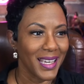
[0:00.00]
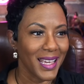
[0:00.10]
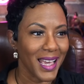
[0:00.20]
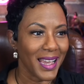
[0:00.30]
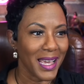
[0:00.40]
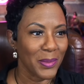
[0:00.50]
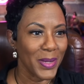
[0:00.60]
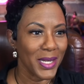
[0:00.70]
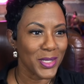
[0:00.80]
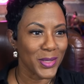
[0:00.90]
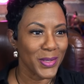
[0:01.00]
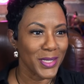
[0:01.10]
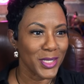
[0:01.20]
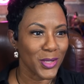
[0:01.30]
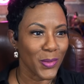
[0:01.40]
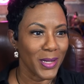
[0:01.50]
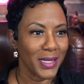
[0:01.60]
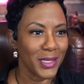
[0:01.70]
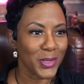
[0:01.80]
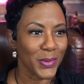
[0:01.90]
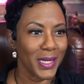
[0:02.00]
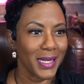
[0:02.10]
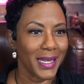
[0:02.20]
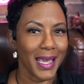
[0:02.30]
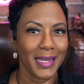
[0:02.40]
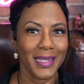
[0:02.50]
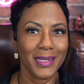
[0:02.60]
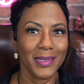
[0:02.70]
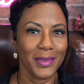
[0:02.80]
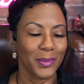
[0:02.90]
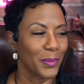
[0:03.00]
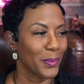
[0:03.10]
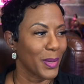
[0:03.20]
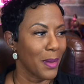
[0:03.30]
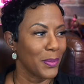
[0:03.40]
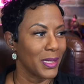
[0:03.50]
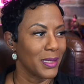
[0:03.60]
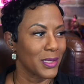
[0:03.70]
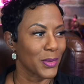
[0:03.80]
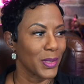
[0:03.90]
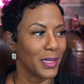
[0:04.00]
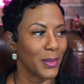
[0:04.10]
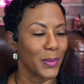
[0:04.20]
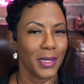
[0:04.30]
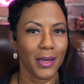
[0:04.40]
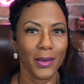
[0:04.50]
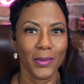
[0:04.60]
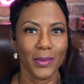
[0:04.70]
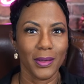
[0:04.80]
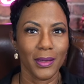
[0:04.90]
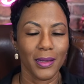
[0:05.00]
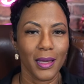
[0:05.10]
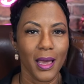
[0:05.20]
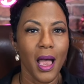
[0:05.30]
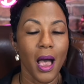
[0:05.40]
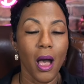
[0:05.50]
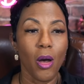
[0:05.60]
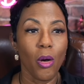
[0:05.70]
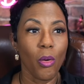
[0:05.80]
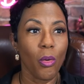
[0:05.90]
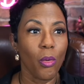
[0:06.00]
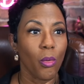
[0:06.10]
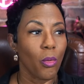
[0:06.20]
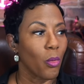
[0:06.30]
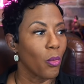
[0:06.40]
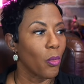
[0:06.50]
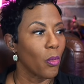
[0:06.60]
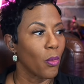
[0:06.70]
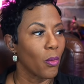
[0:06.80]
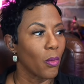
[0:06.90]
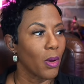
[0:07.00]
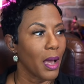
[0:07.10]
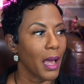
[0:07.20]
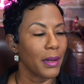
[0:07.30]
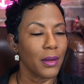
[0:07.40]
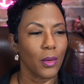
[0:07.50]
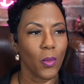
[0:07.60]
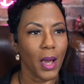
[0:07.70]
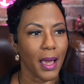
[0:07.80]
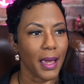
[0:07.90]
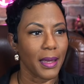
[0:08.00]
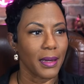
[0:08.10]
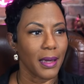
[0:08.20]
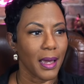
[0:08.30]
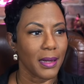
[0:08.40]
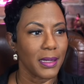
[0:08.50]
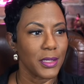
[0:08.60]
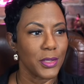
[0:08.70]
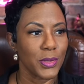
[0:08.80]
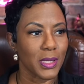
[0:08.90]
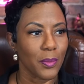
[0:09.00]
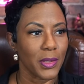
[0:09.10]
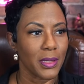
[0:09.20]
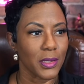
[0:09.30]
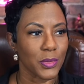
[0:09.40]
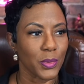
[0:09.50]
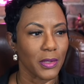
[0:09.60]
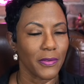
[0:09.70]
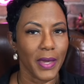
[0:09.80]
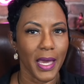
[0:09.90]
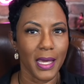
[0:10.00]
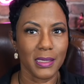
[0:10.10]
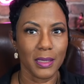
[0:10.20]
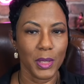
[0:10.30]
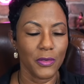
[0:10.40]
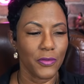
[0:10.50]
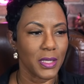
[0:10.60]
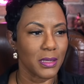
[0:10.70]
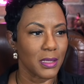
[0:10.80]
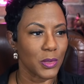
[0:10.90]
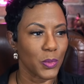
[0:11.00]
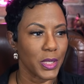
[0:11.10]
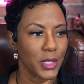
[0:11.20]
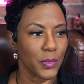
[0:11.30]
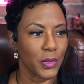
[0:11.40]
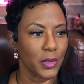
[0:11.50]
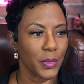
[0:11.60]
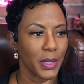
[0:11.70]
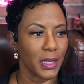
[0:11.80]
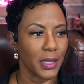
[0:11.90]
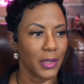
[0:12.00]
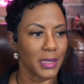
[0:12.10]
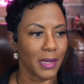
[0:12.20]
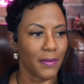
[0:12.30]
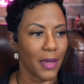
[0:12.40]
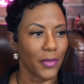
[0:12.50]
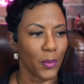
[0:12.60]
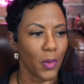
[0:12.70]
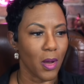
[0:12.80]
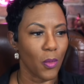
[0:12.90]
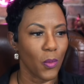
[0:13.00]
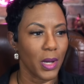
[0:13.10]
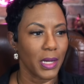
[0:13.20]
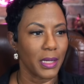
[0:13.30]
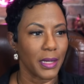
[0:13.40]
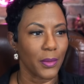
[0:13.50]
I got to make sure it's showing in the screen, and I didn't pop it in the screen. There we go. Oh, I know why. I need to do something else really fast. Let me fix this widget real quick here because I've got the wrong one in there.